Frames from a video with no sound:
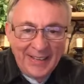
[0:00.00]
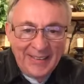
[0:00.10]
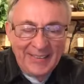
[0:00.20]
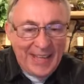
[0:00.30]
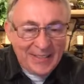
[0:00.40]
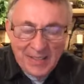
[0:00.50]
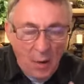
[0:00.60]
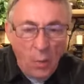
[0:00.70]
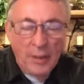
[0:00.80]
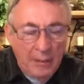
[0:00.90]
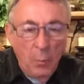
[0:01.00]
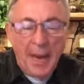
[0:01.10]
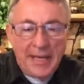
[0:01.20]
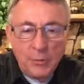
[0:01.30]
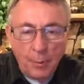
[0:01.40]
That's the only
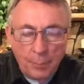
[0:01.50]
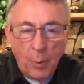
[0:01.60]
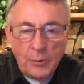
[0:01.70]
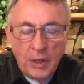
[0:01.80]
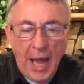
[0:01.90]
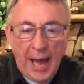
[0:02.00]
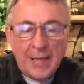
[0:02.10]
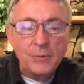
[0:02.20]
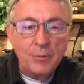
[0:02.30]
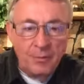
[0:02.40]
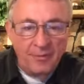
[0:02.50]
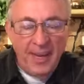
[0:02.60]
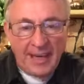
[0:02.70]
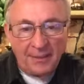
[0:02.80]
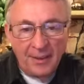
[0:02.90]
way to approach God is through
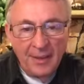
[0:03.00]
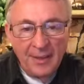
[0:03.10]
faith.